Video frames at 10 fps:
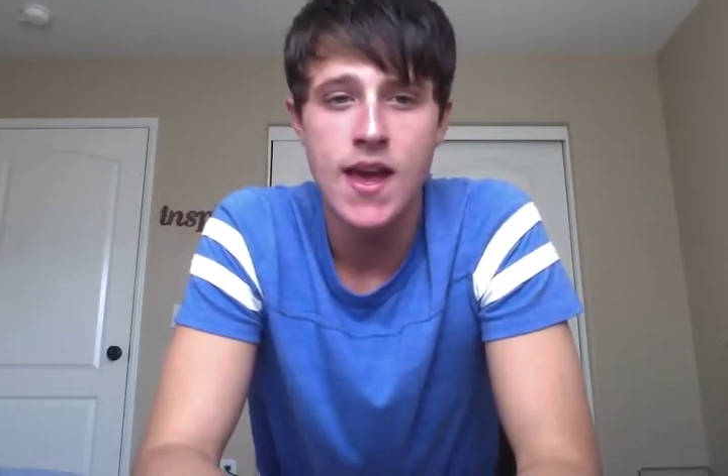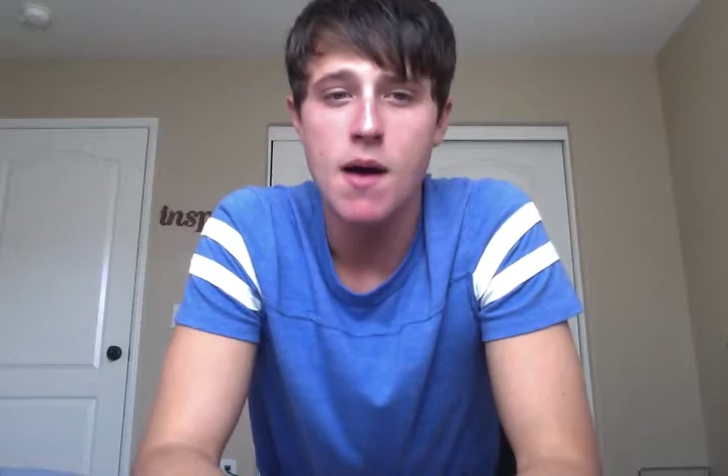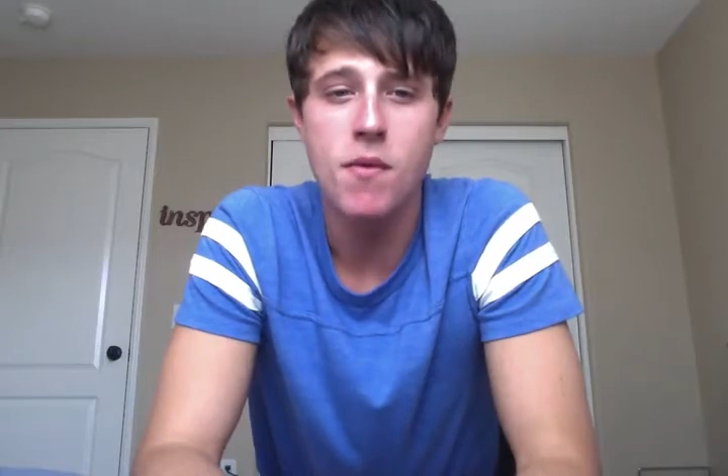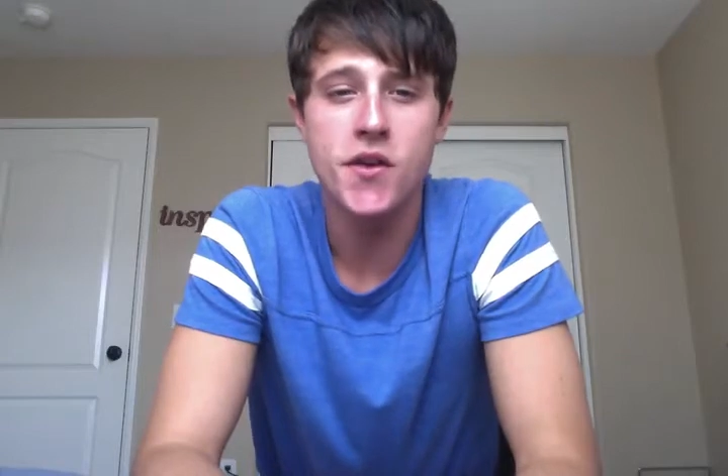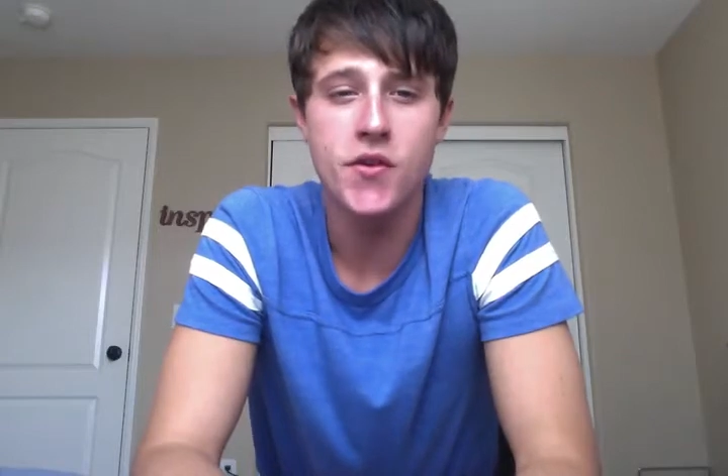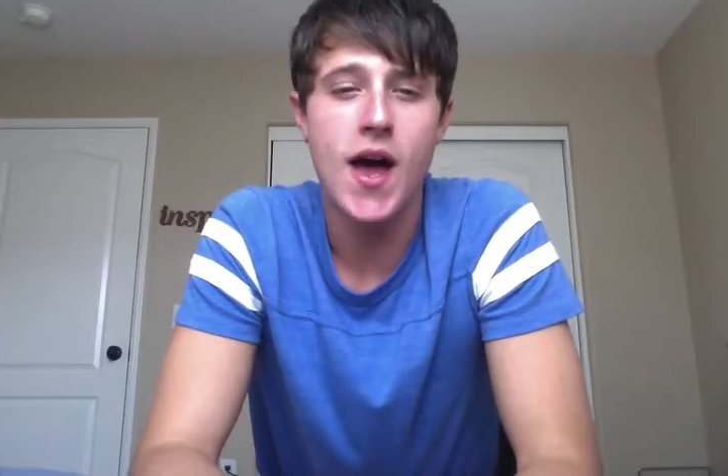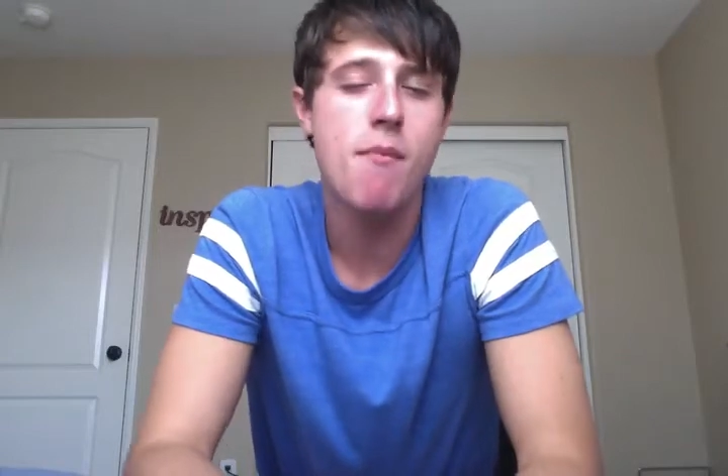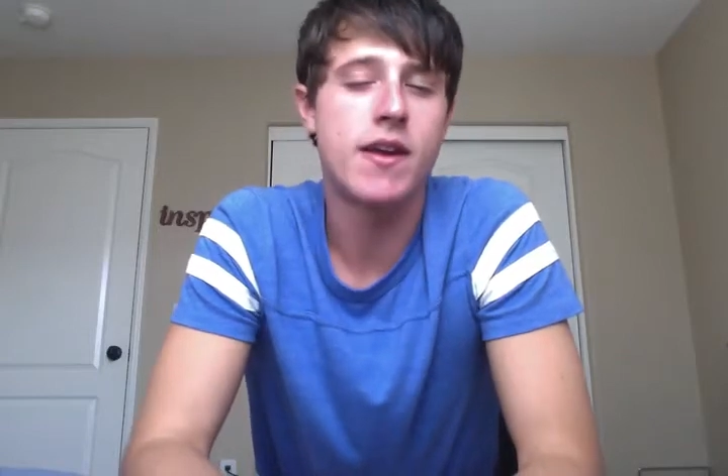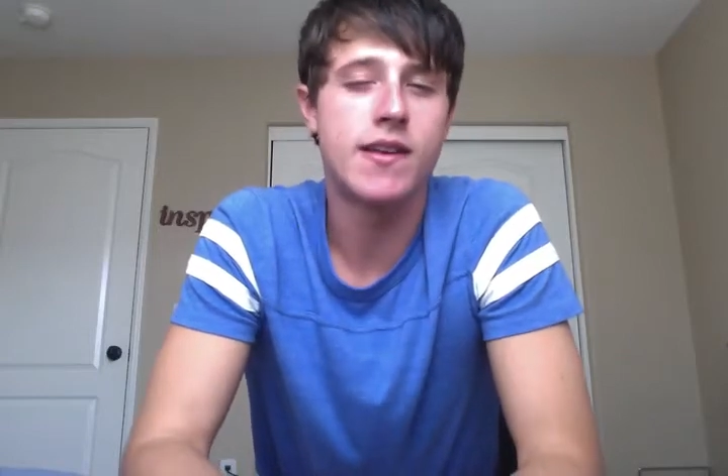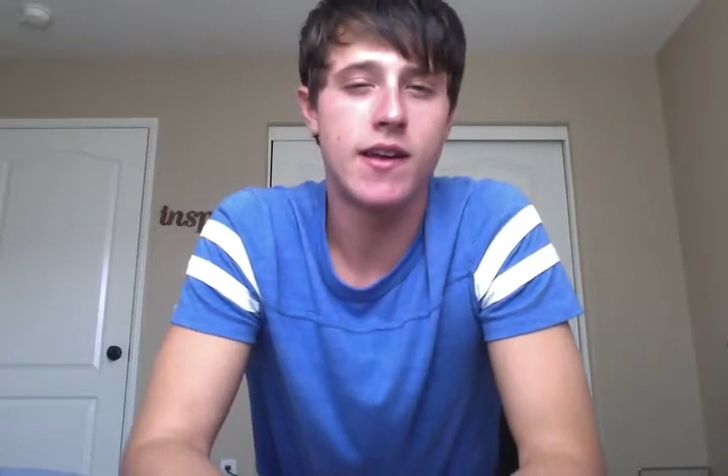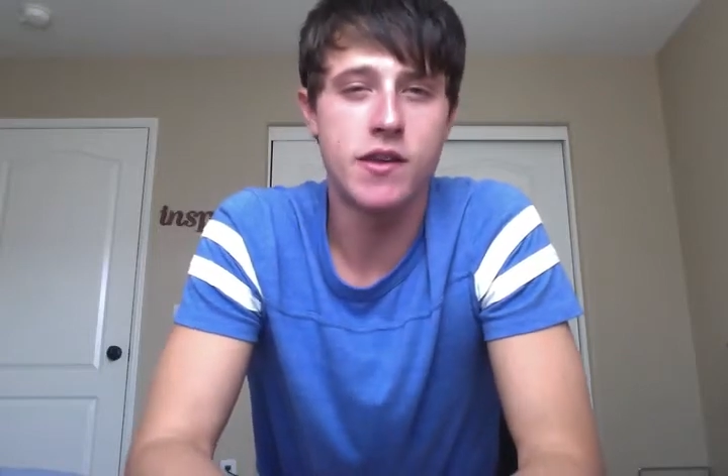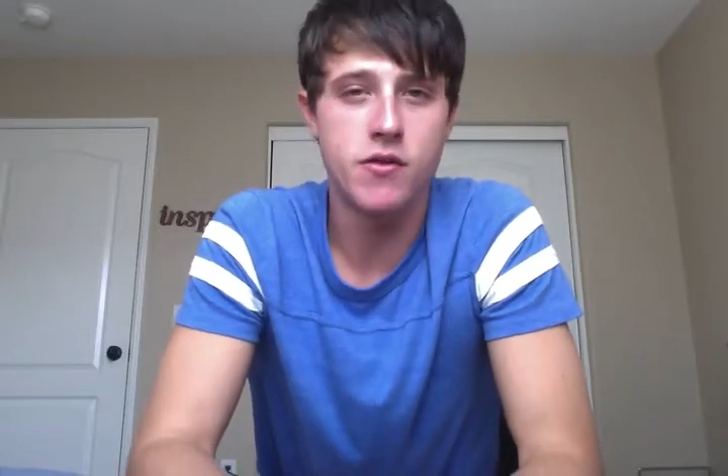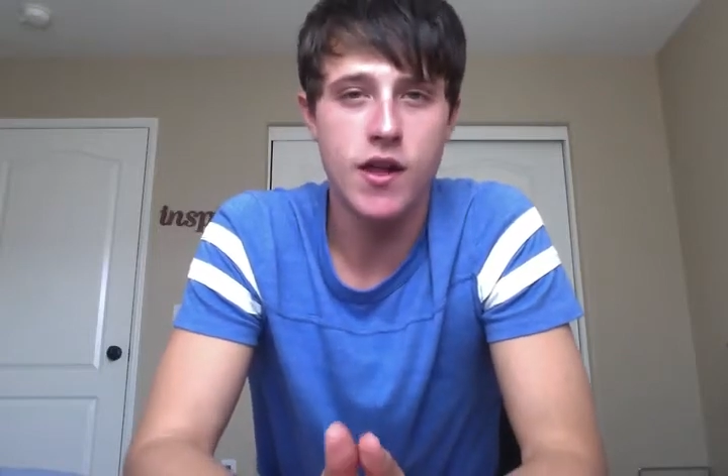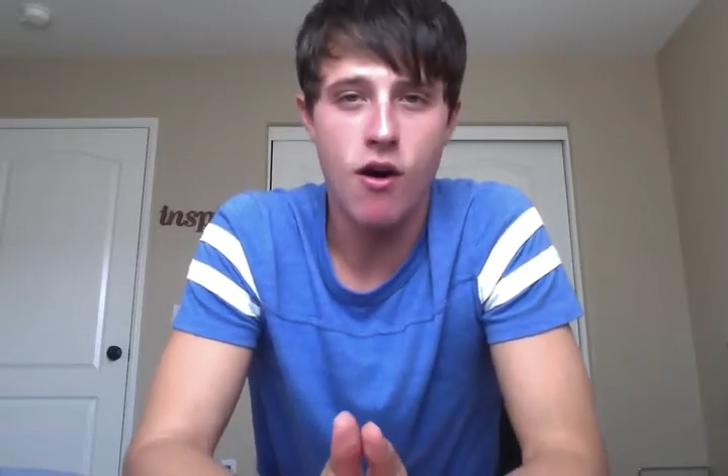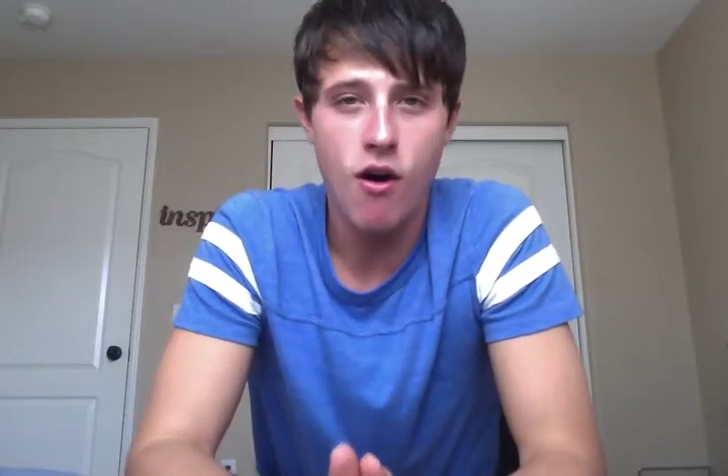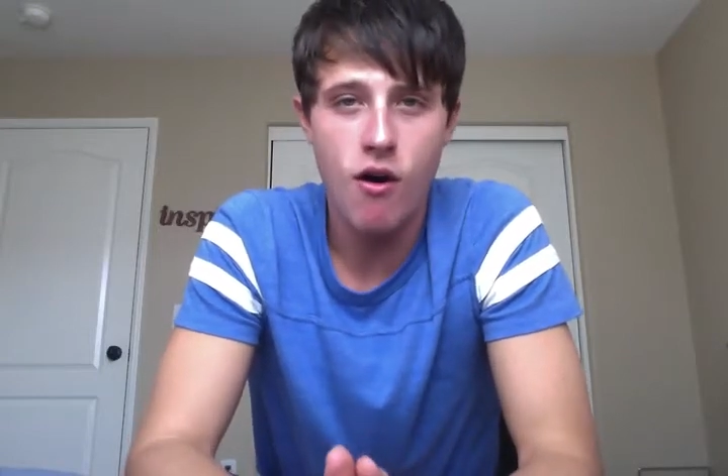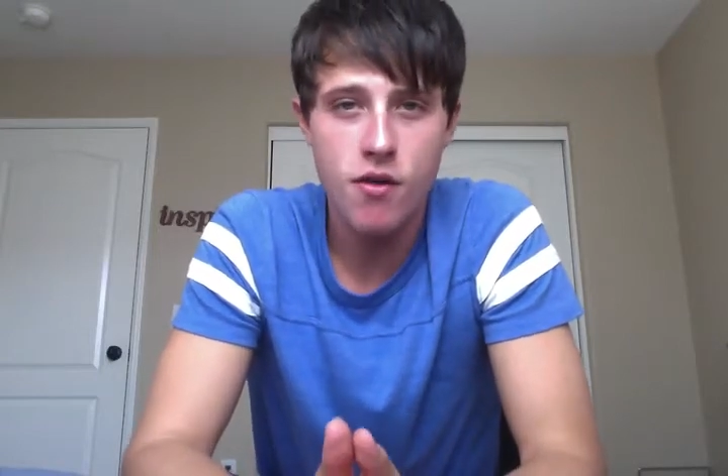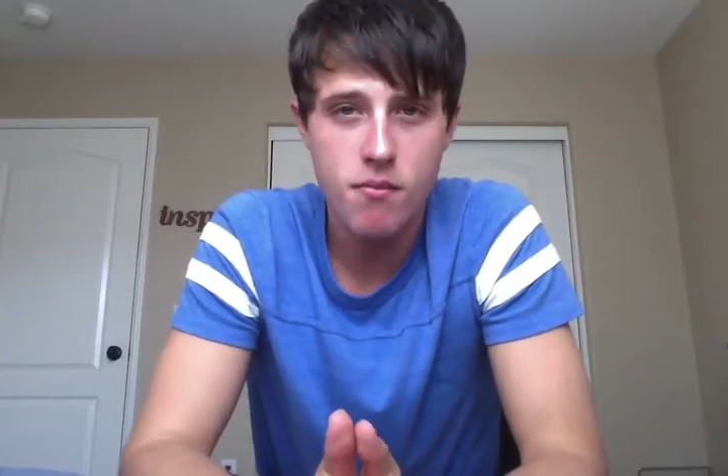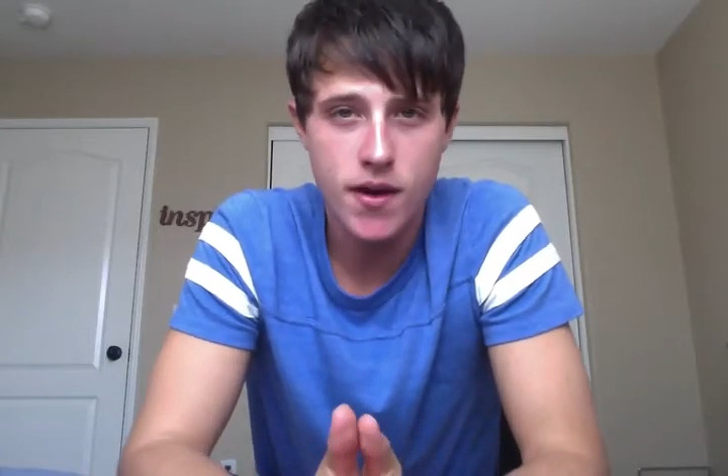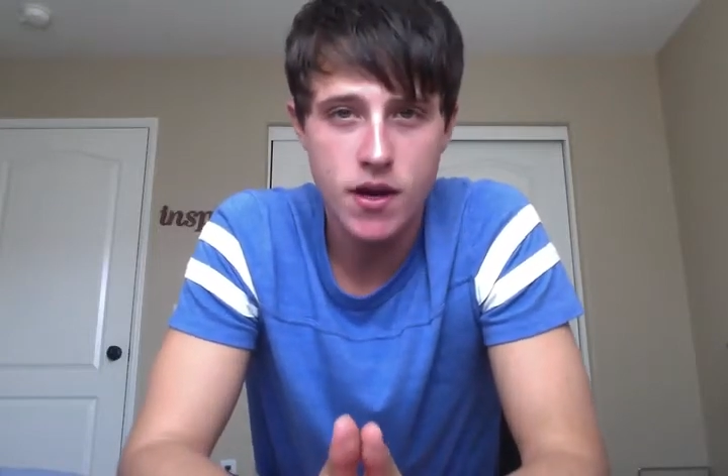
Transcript: I'm also happy to tell you that all the money